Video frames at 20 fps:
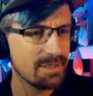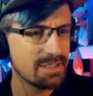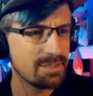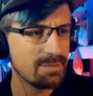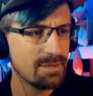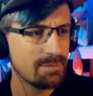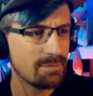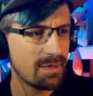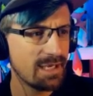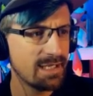
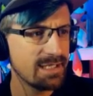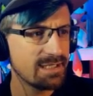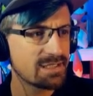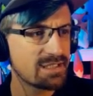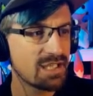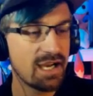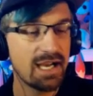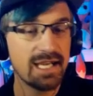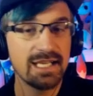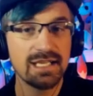be my
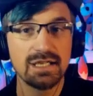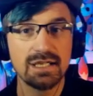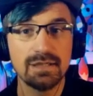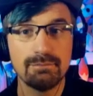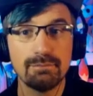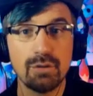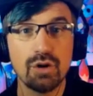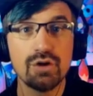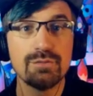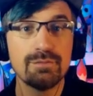entire...
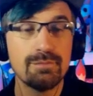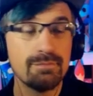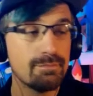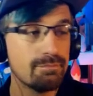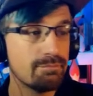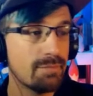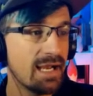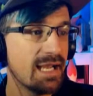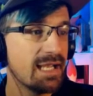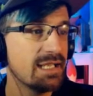
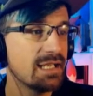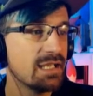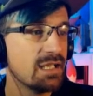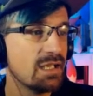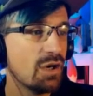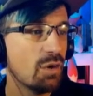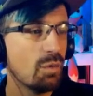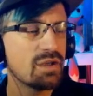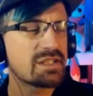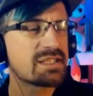What's